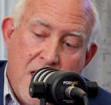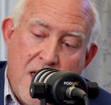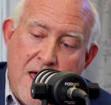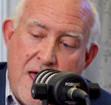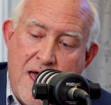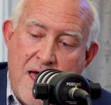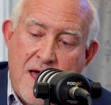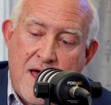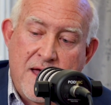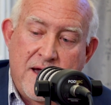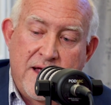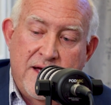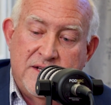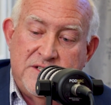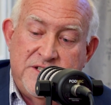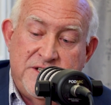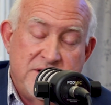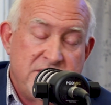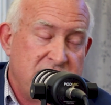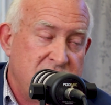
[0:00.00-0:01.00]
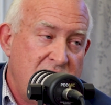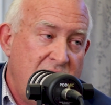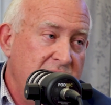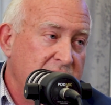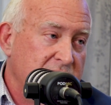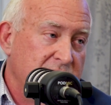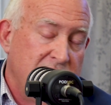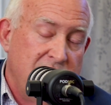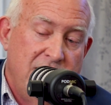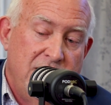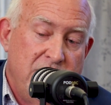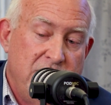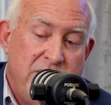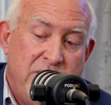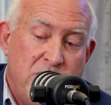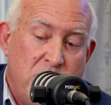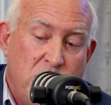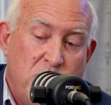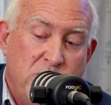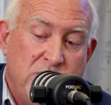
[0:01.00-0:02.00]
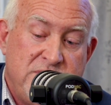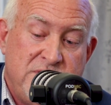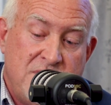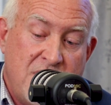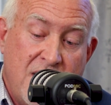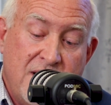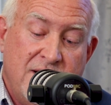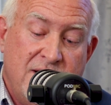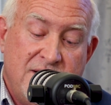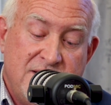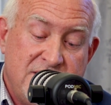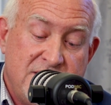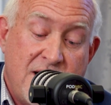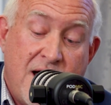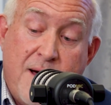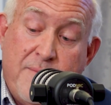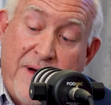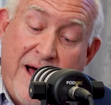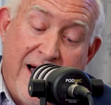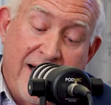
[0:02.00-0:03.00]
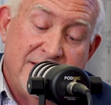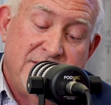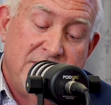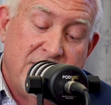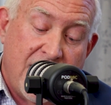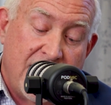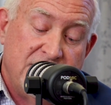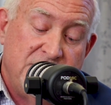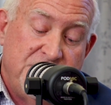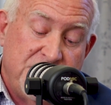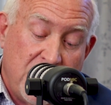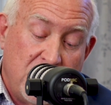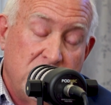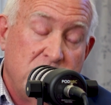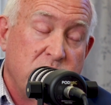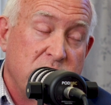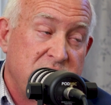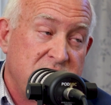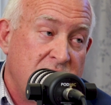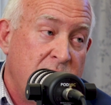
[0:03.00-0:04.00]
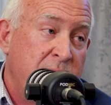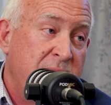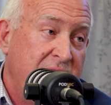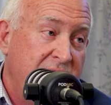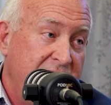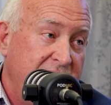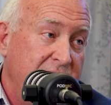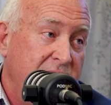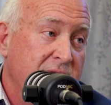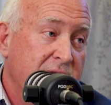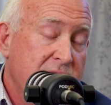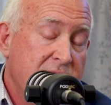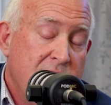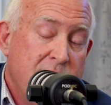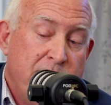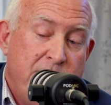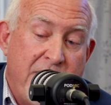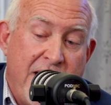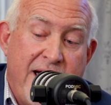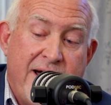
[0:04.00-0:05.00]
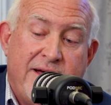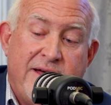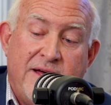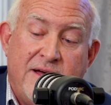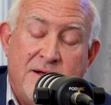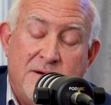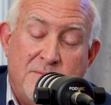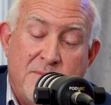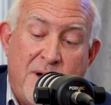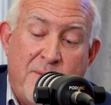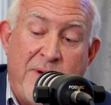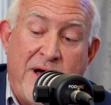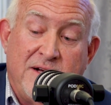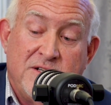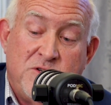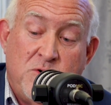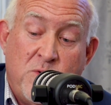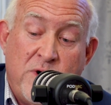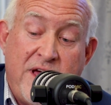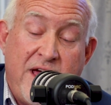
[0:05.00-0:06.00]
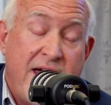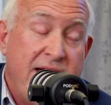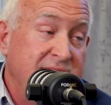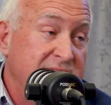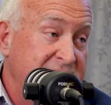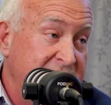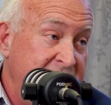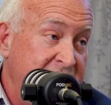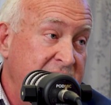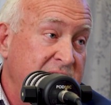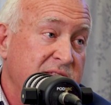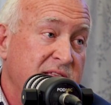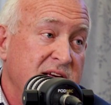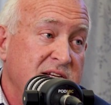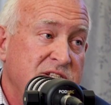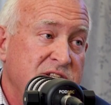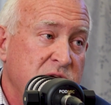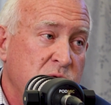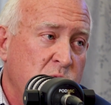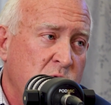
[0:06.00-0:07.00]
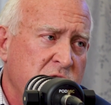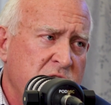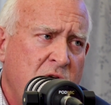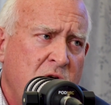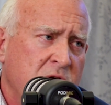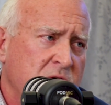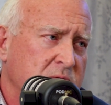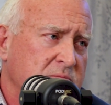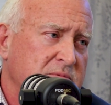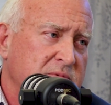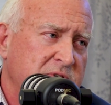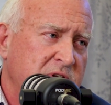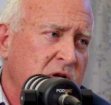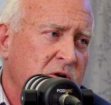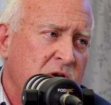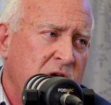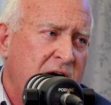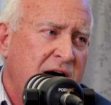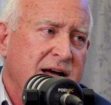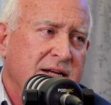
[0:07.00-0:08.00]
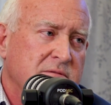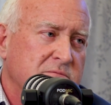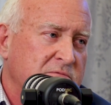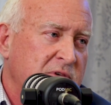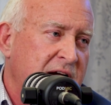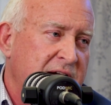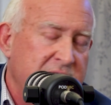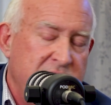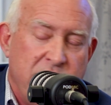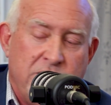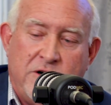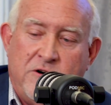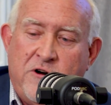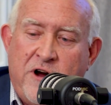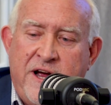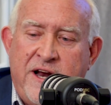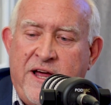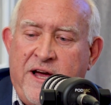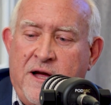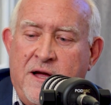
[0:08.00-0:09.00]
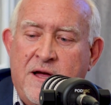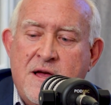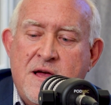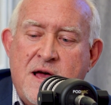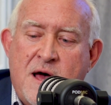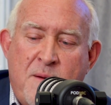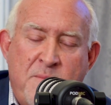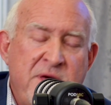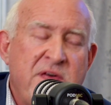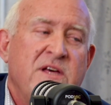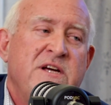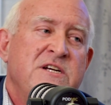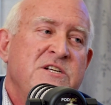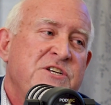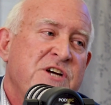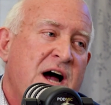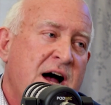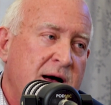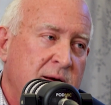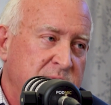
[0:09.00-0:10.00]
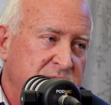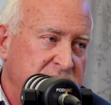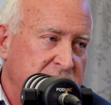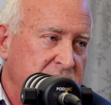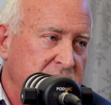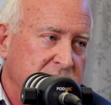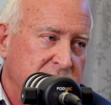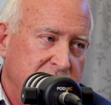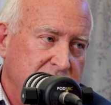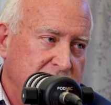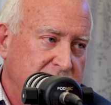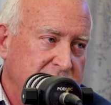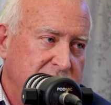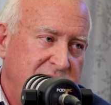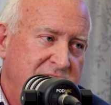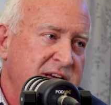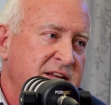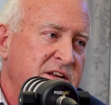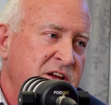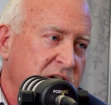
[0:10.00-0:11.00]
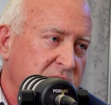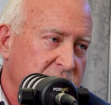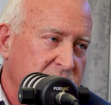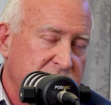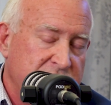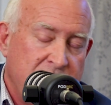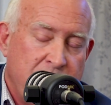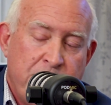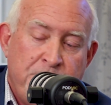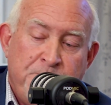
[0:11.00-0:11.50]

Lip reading: and it's just not, it's not going to stop. I joked with somebody back in about 2018. They said, "Well, y'all are hot, right? You're creating 1 million jobs in 10 years.